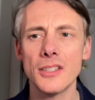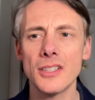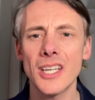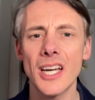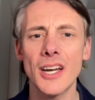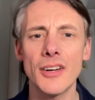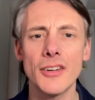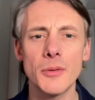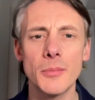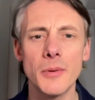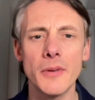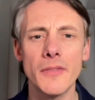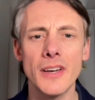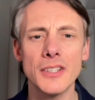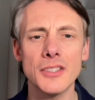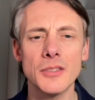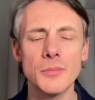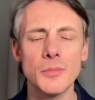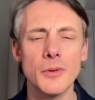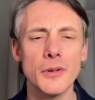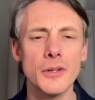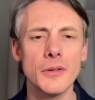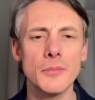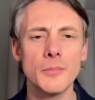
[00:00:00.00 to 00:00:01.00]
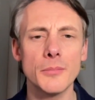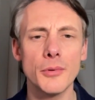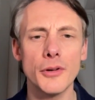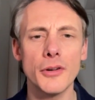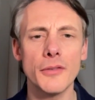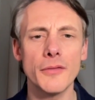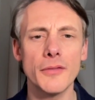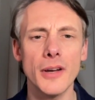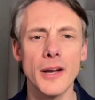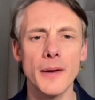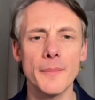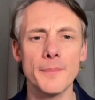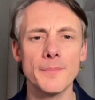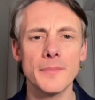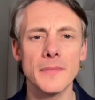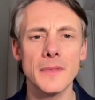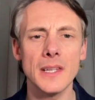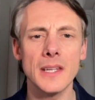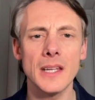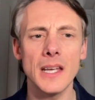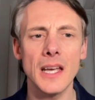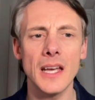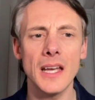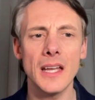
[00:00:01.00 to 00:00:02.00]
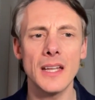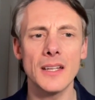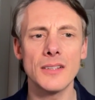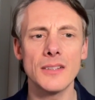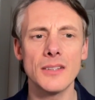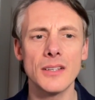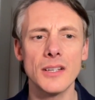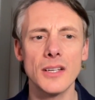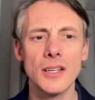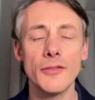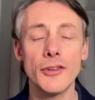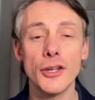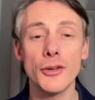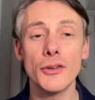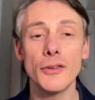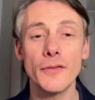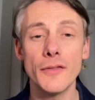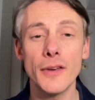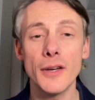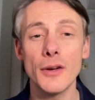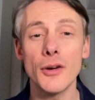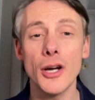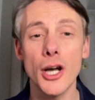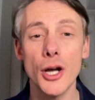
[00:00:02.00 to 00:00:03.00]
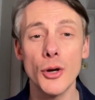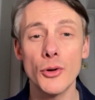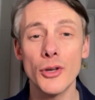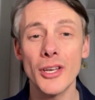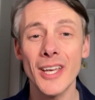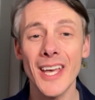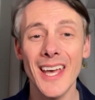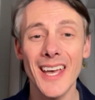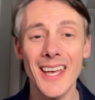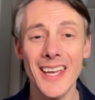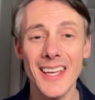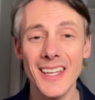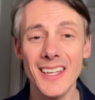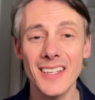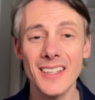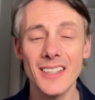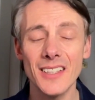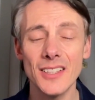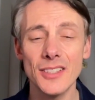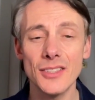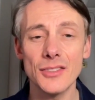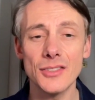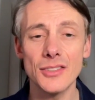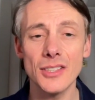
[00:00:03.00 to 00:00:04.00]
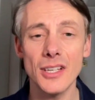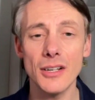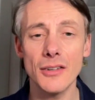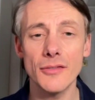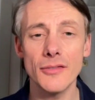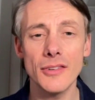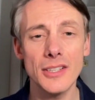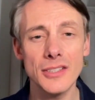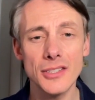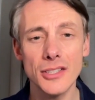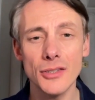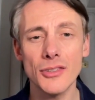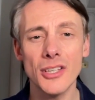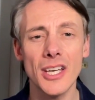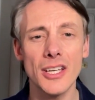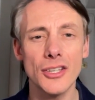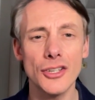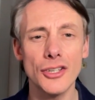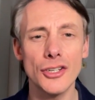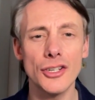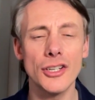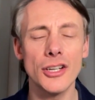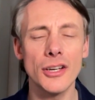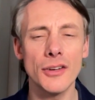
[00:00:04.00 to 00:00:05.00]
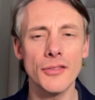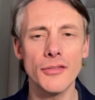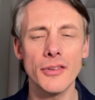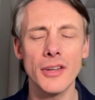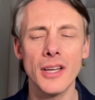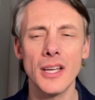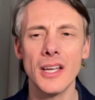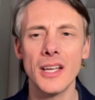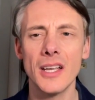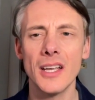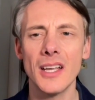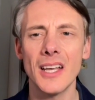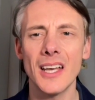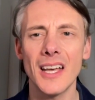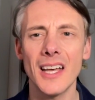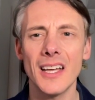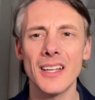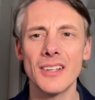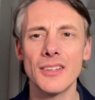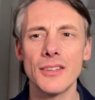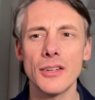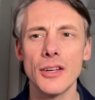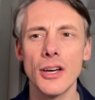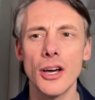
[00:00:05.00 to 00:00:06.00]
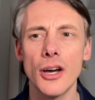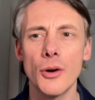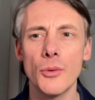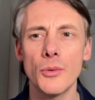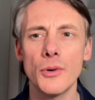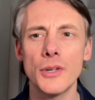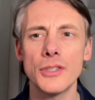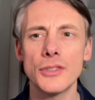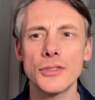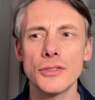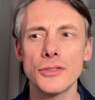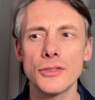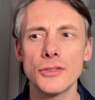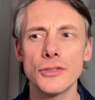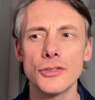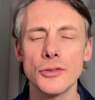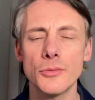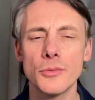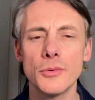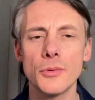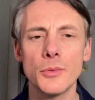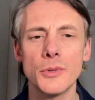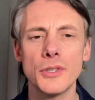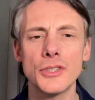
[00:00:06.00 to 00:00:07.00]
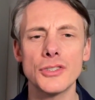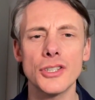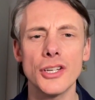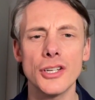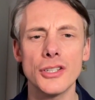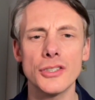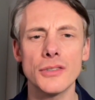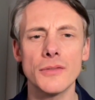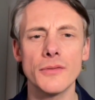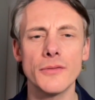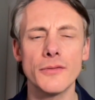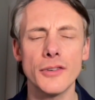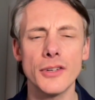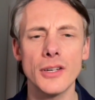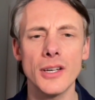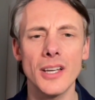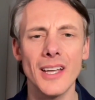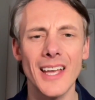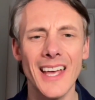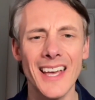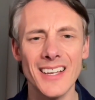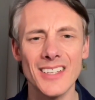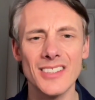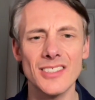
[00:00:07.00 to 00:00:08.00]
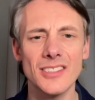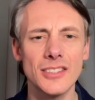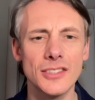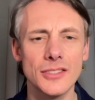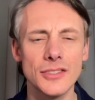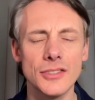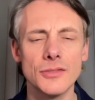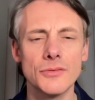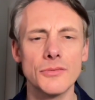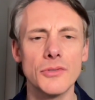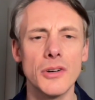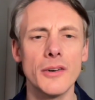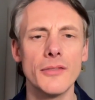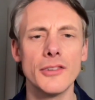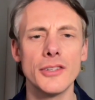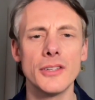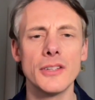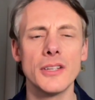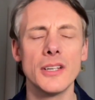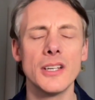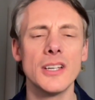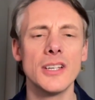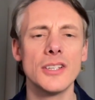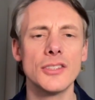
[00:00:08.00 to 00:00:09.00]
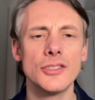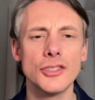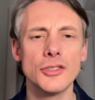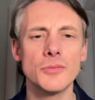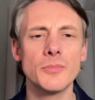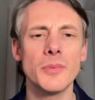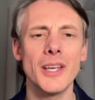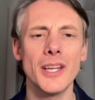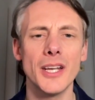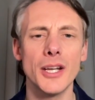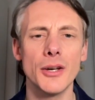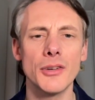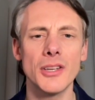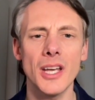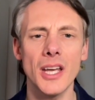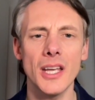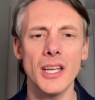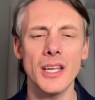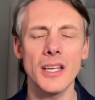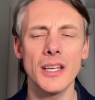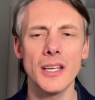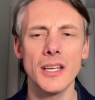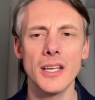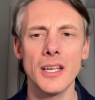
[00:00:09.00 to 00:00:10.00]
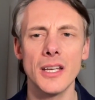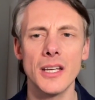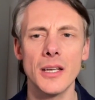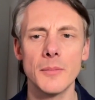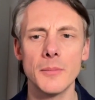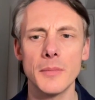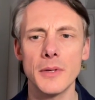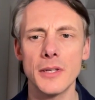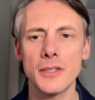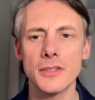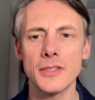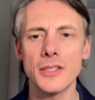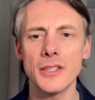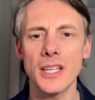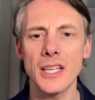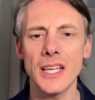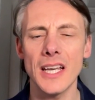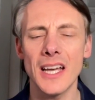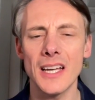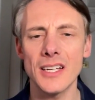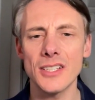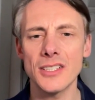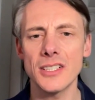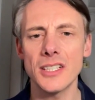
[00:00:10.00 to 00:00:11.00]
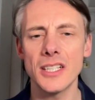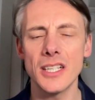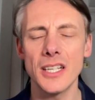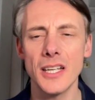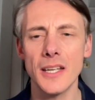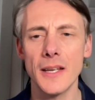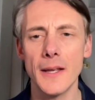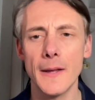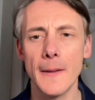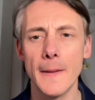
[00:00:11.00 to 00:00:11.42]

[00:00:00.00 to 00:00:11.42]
carrying a bit of extra body fat. And even though you feel okay in yourself, is okay good enough? And should we be searching for excellence rather than just being okay? Because I think actually